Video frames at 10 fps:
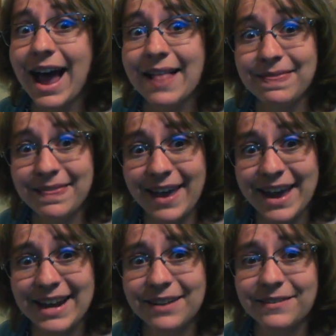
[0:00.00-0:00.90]
And
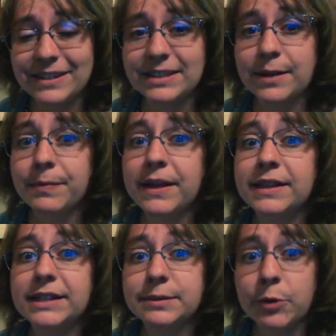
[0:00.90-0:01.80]
then if it's something
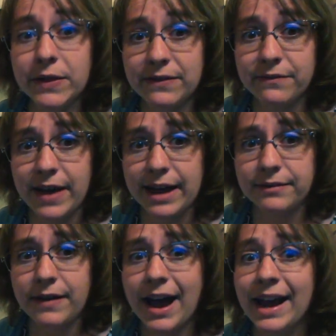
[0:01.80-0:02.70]
that's more than
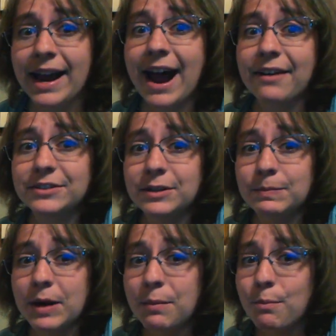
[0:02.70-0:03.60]
5, I have to
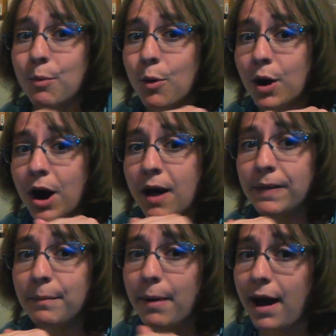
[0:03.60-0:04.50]
put more
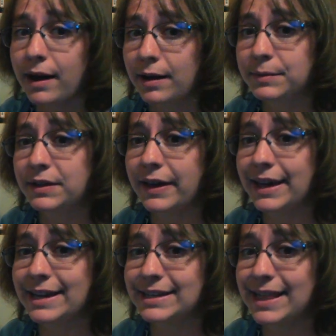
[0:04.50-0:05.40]
on the bottom until I
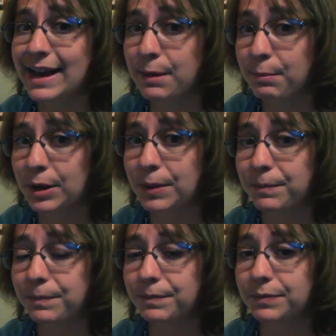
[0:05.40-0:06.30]
get to that number.
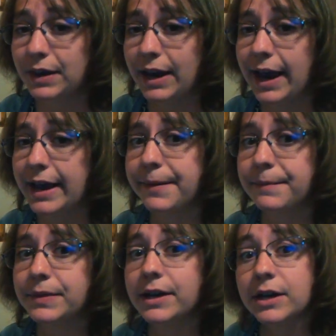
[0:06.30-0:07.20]
Okay,
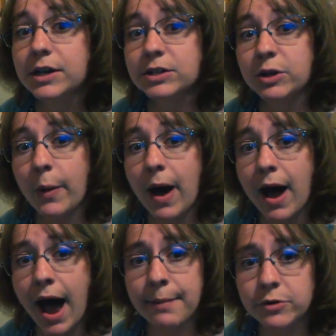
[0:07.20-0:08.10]
so
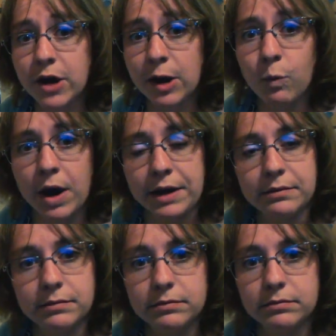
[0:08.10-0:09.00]
I'm drawing 1.
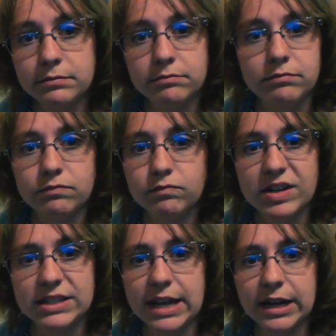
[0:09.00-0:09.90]

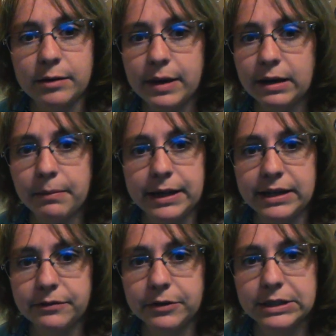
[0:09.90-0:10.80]
Is that going to make a
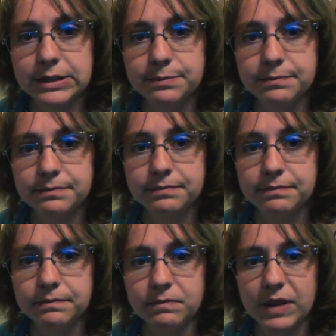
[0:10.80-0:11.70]
big difference
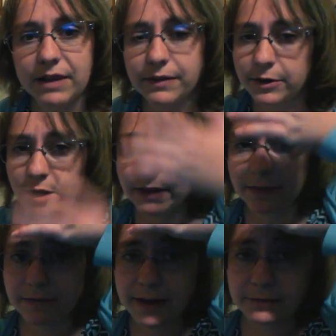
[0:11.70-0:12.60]
if I draw it
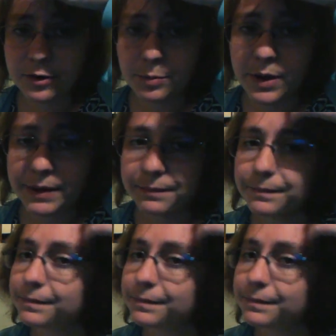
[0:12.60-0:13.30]
the 5 group way?